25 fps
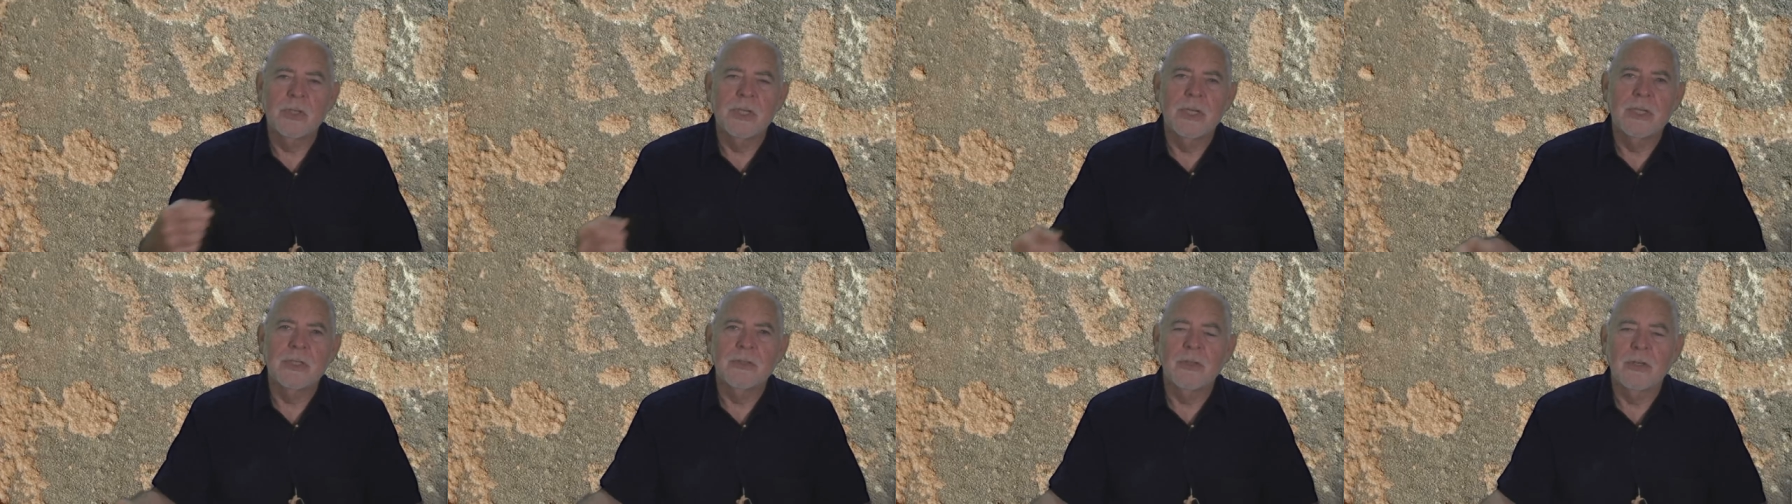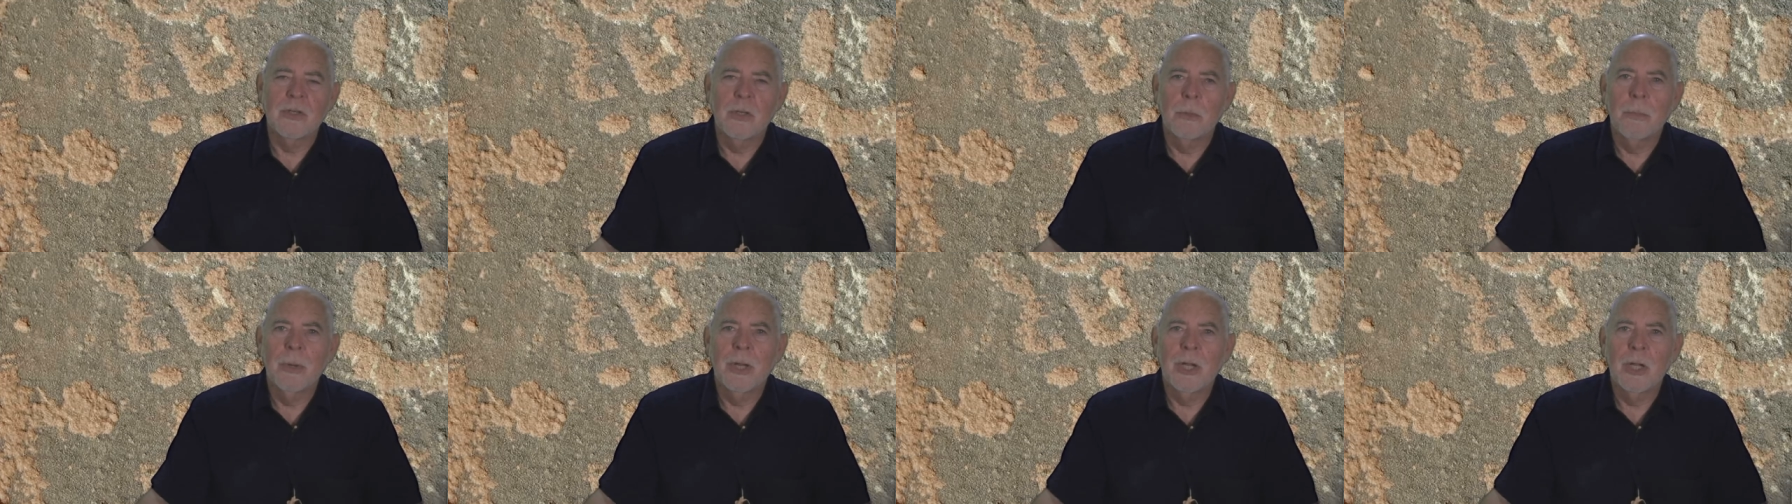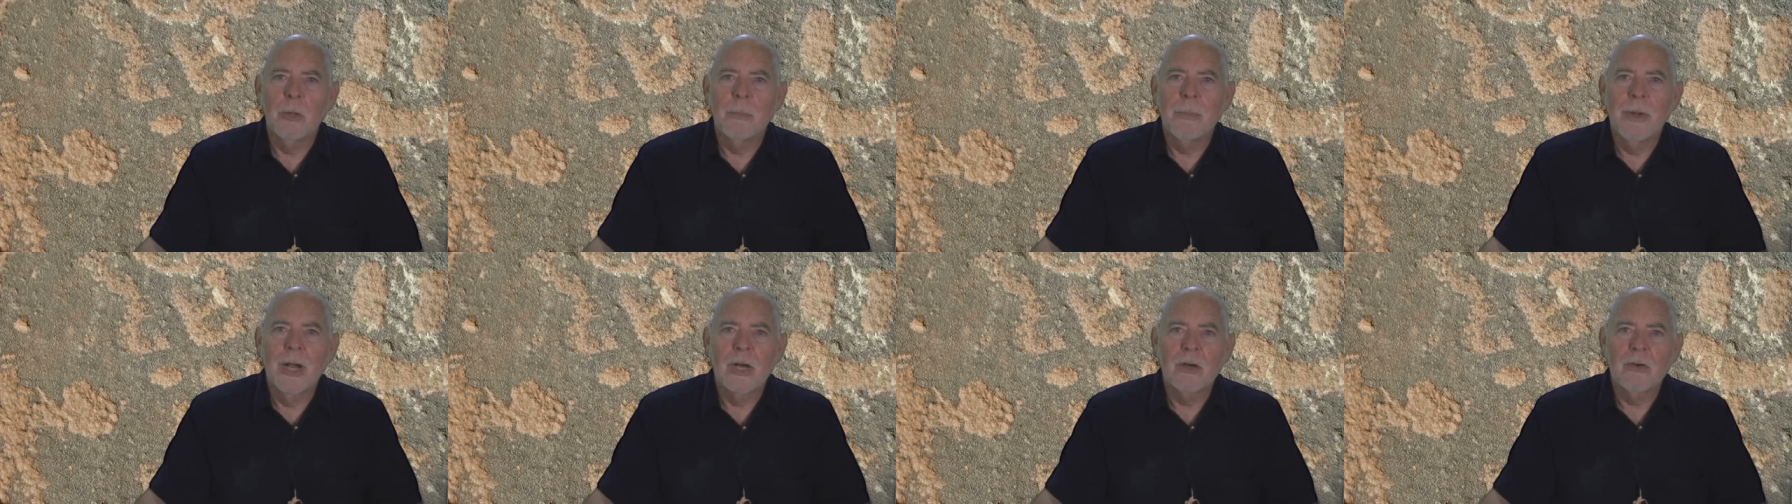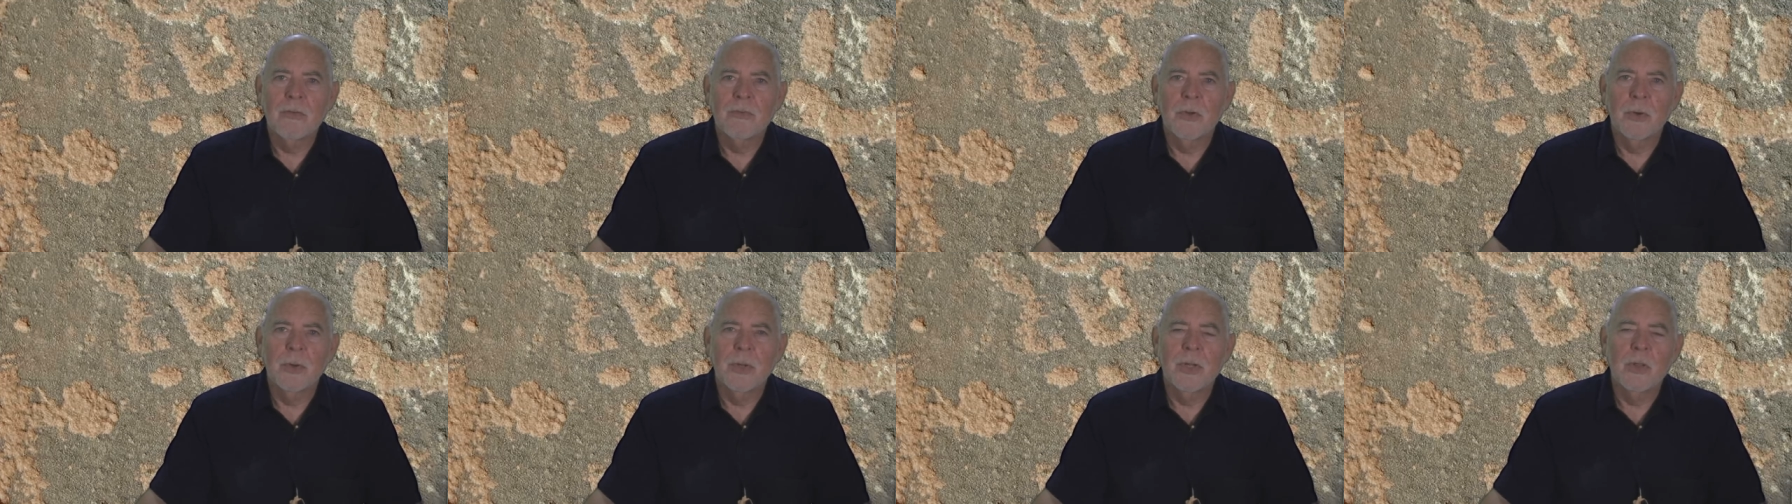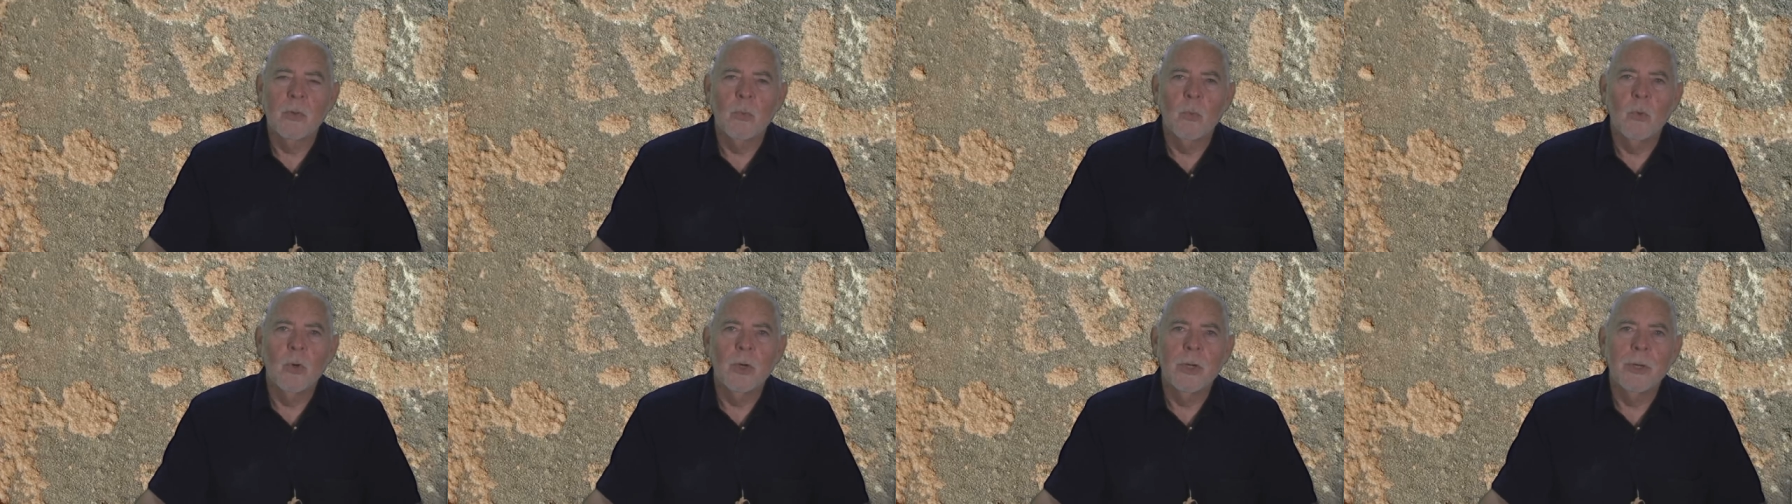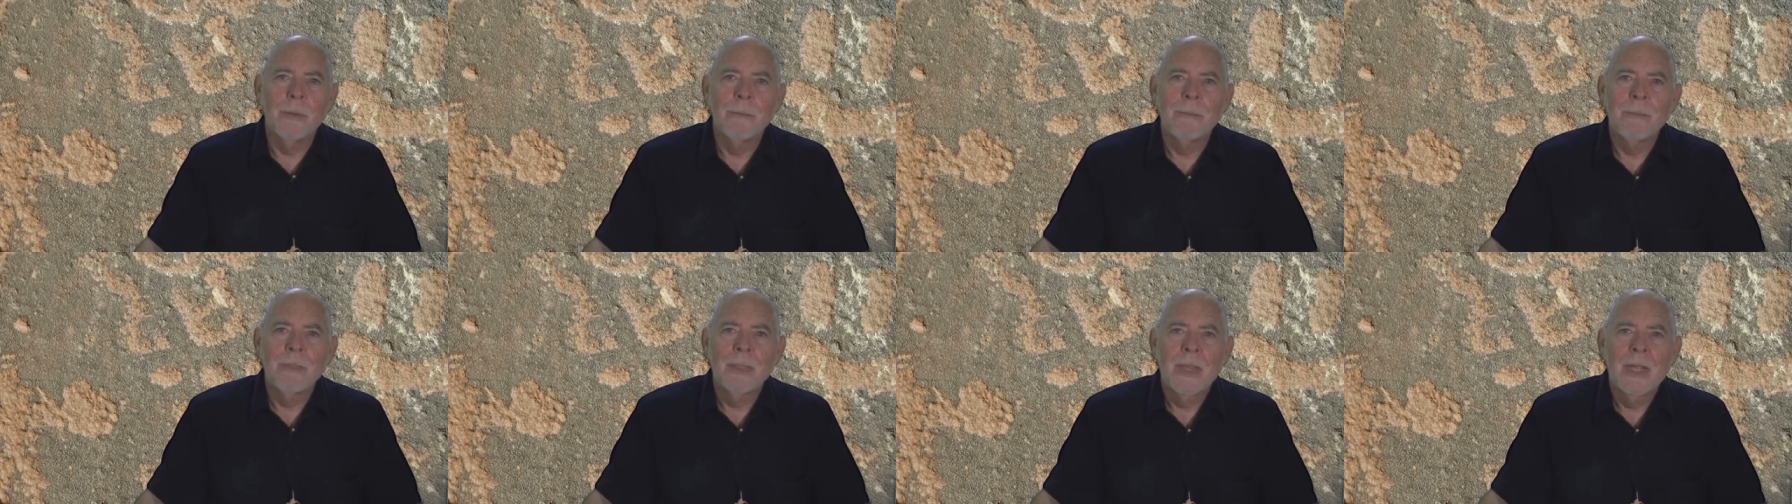it as a lapel microphone, either
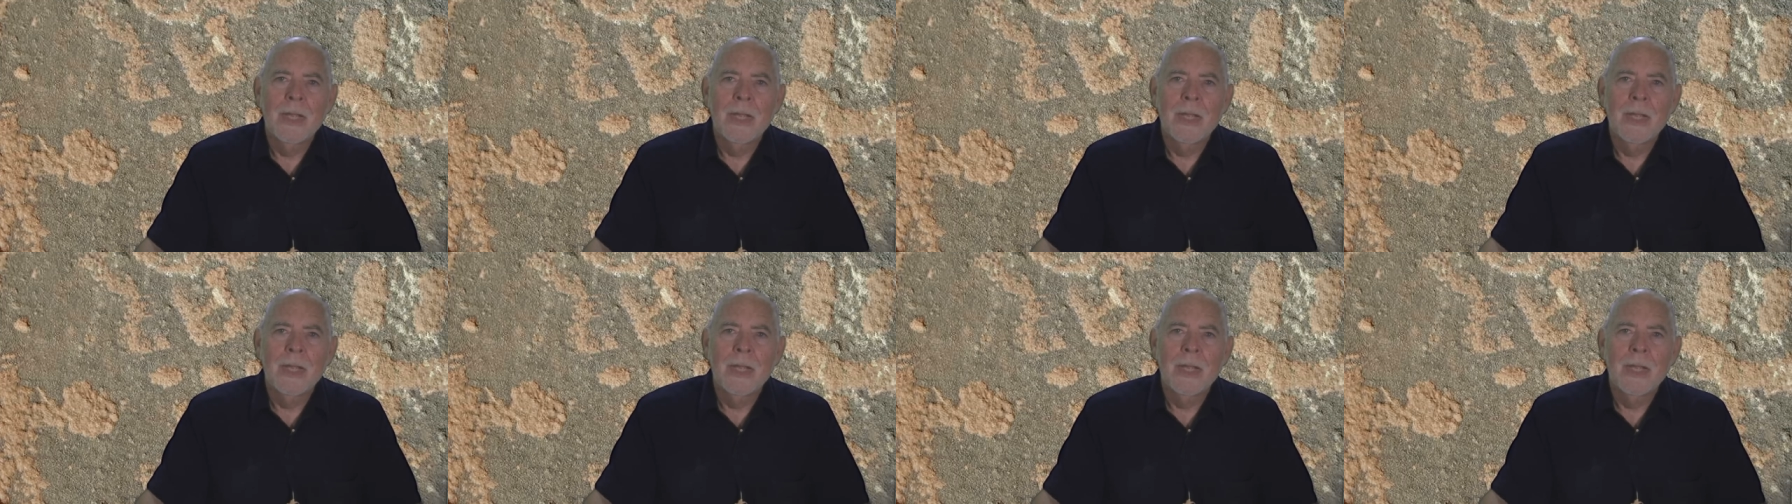one.